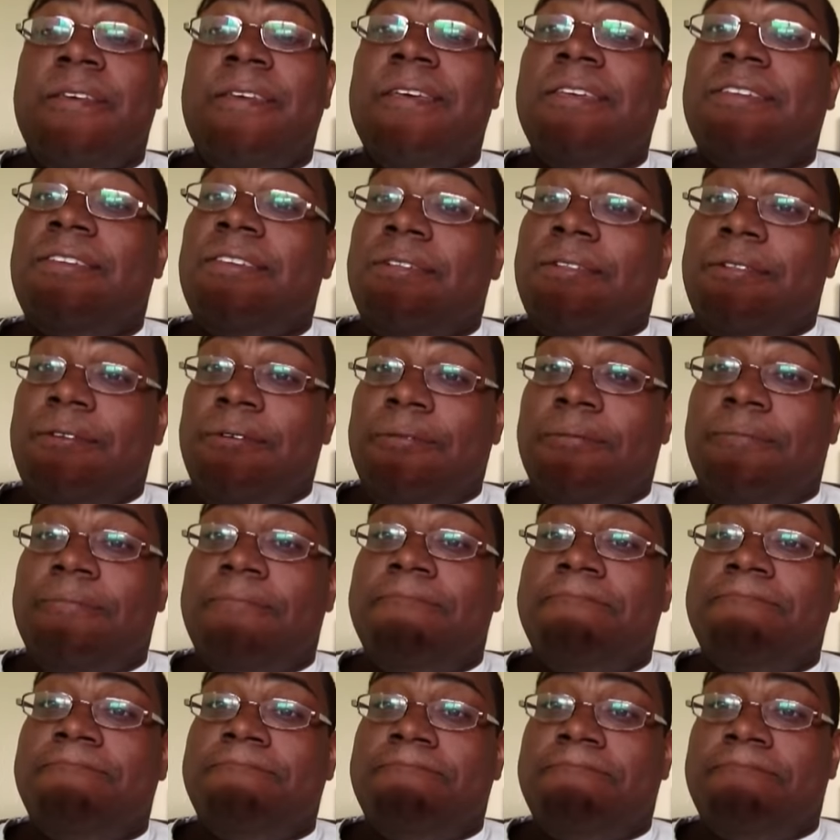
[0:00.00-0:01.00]
Yes, I do.
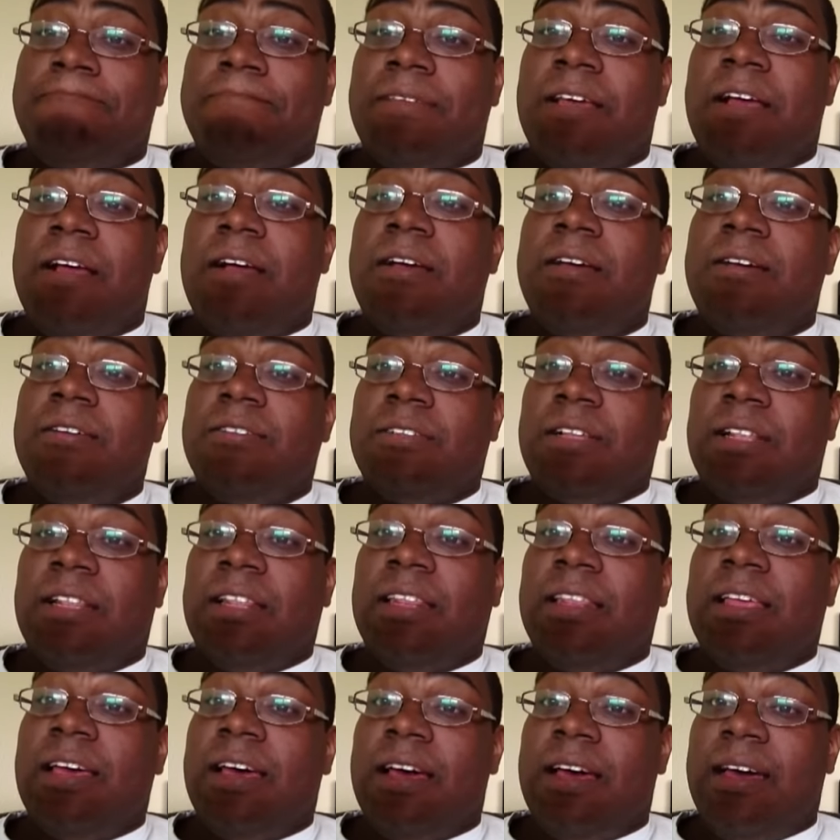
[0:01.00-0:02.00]
There's a
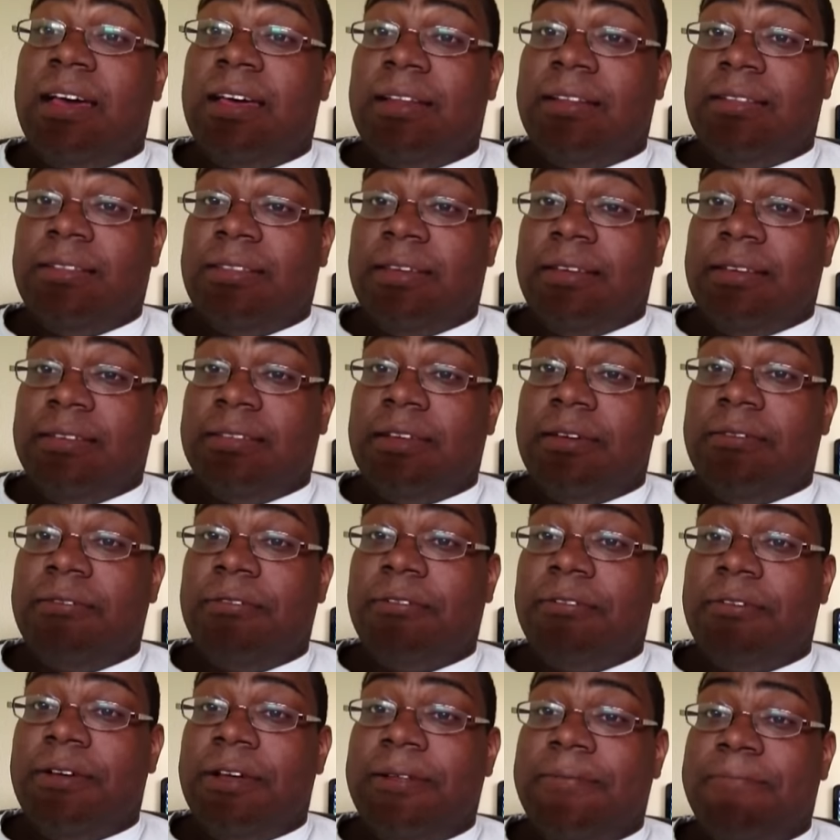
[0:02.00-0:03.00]
lot of things I
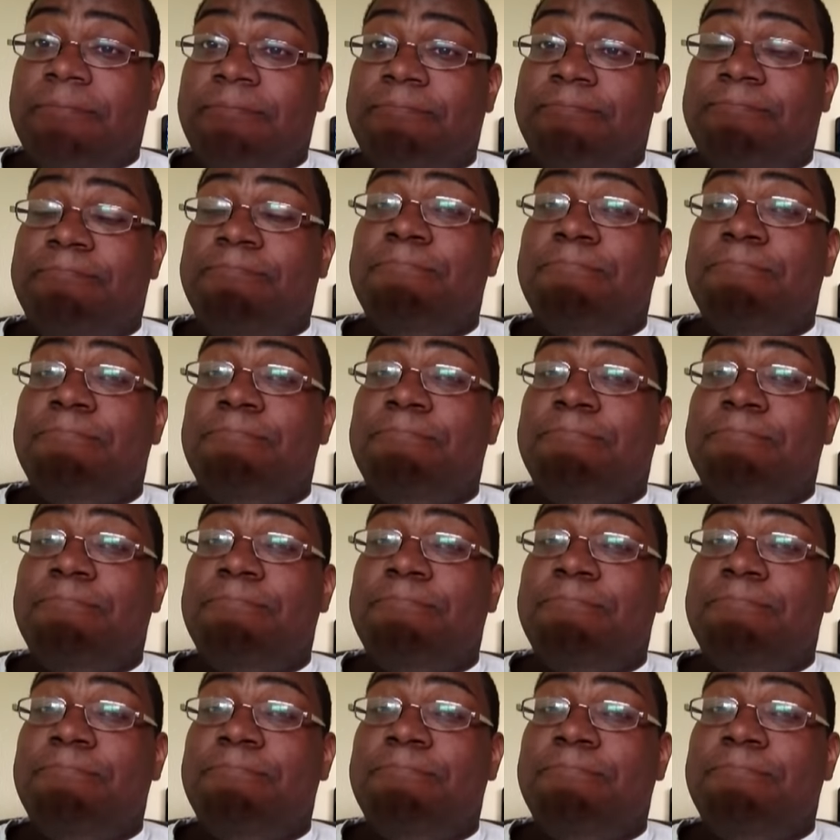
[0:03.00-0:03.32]
regret.